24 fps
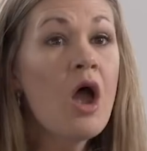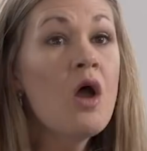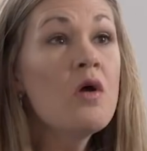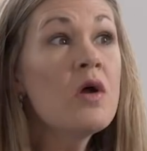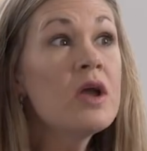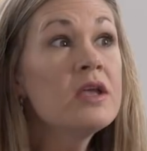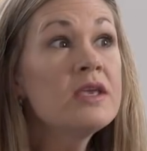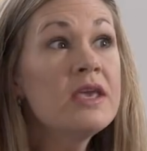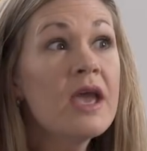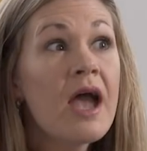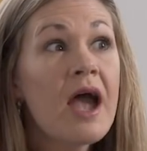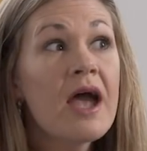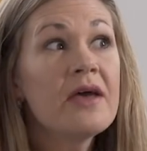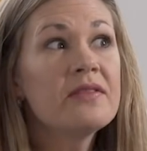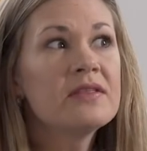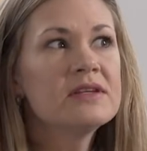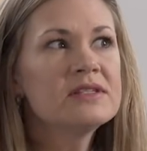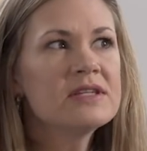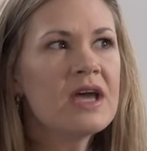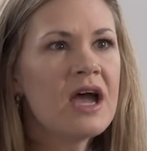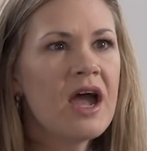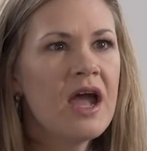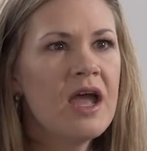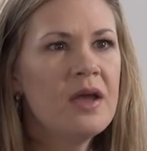Oh uh, yeah, at the
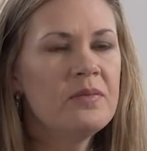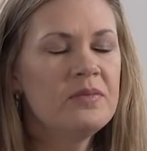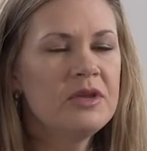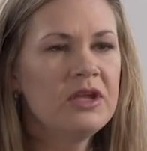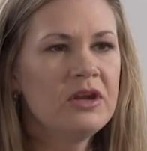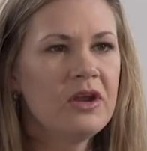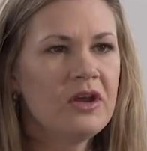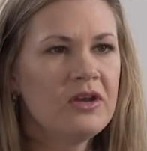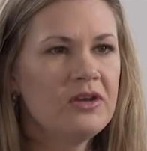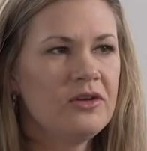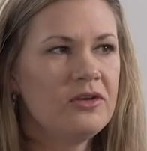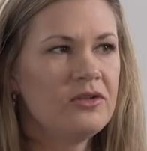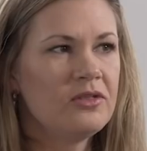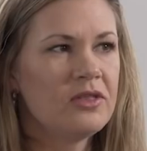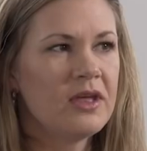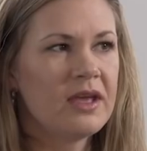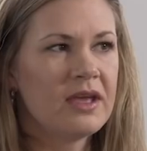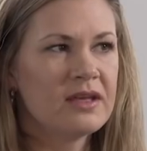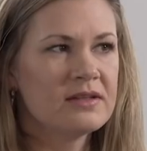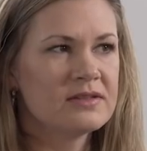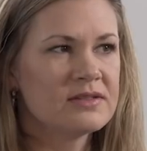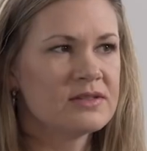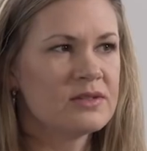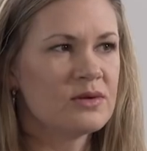time, you know, you
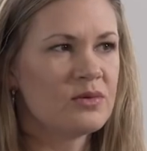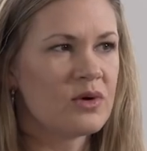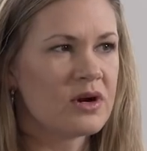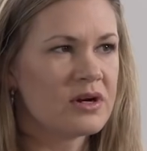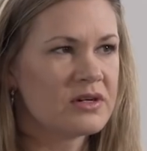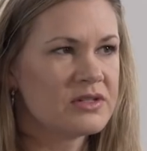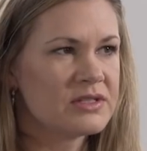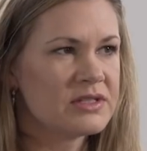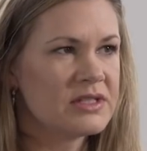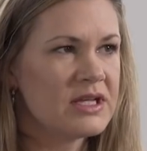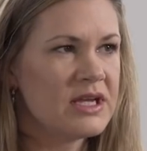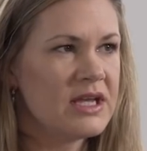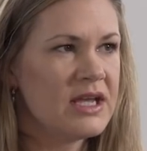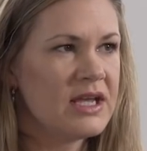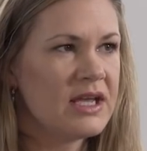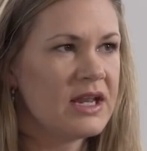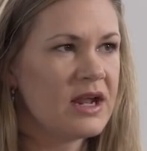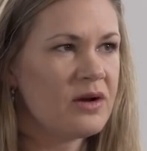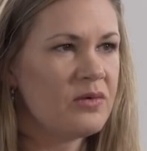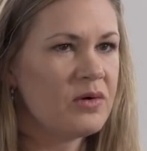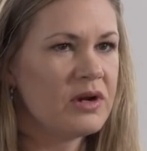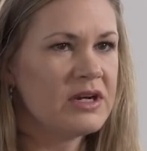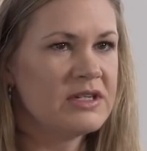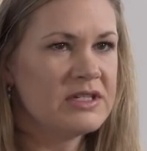think it's the worst thing,
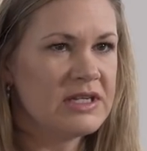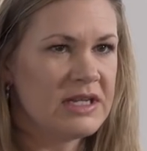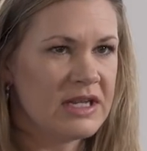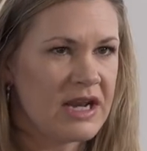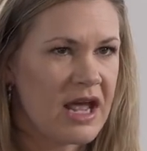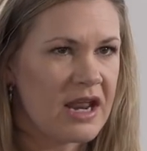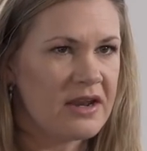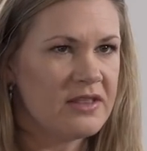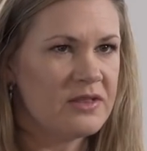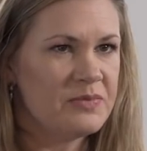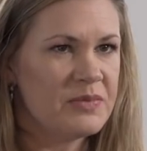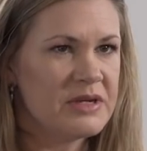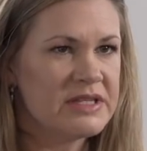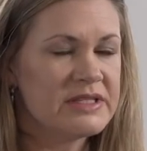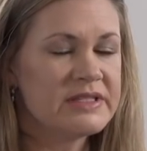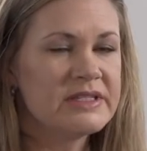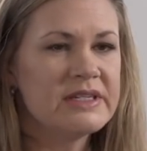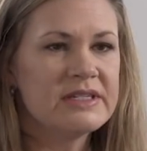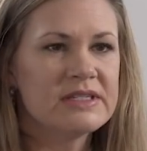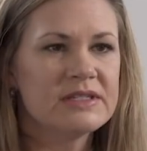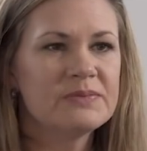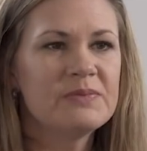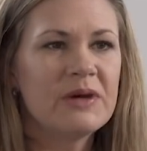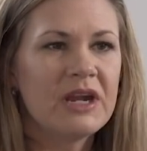and I wanted to get out of the
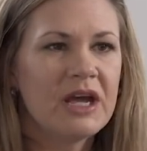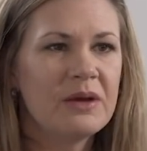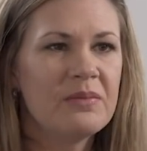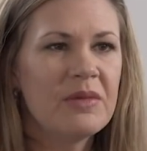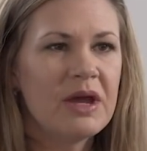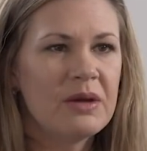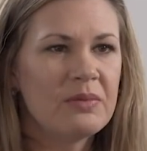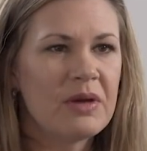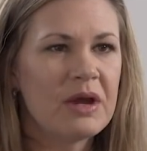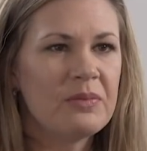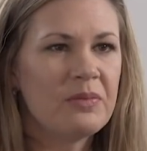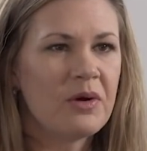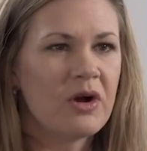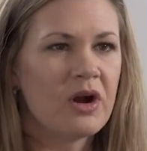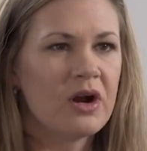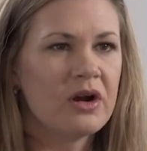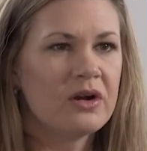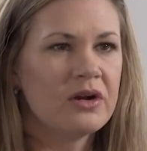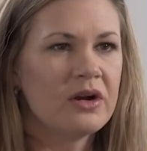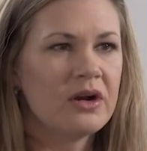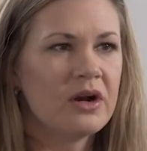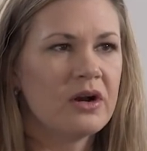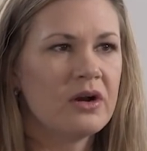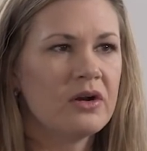business, but I met my
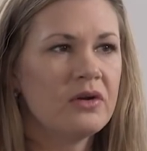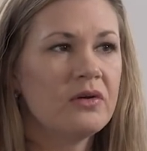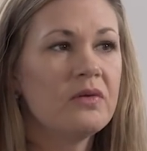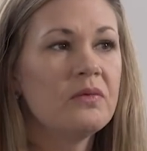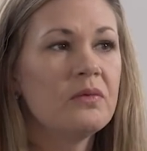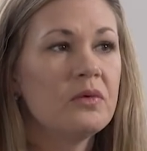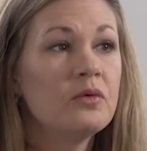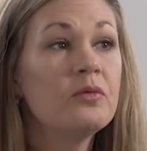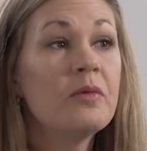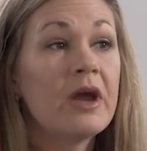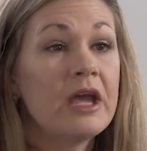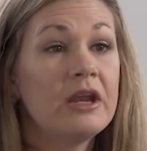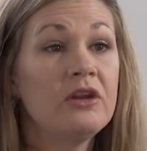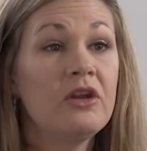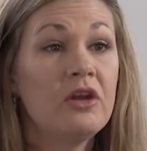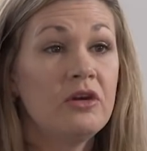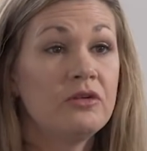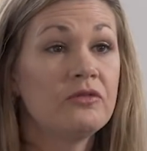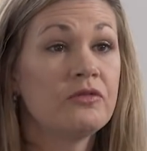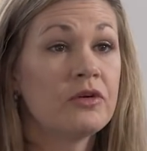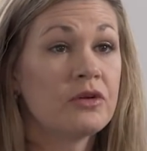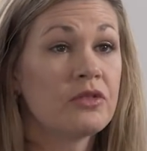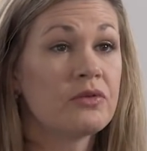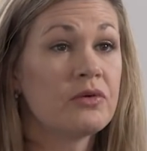partner, whom, whom I had
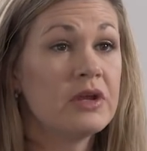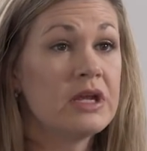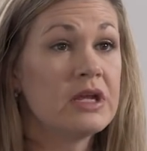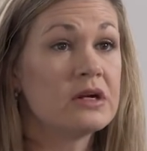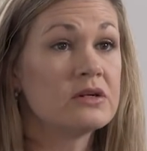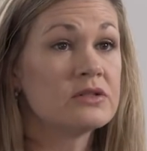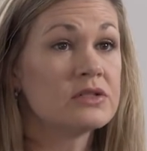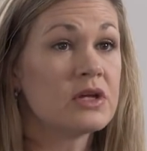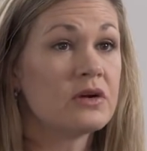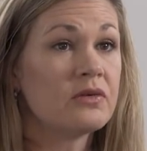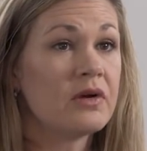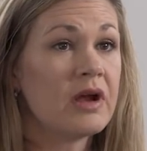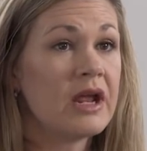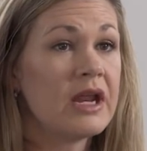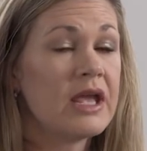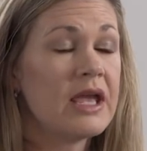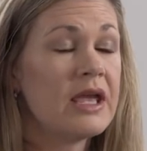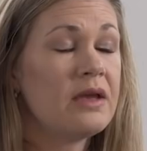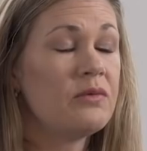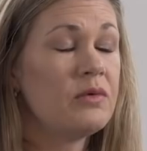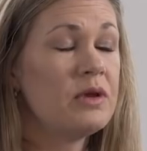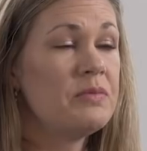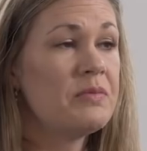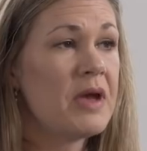known for three years
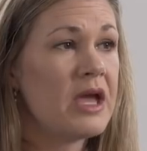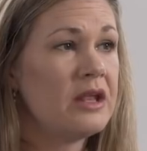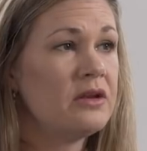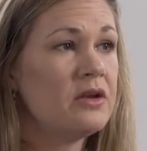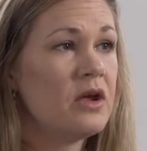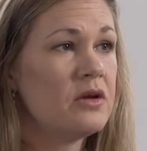already. We right.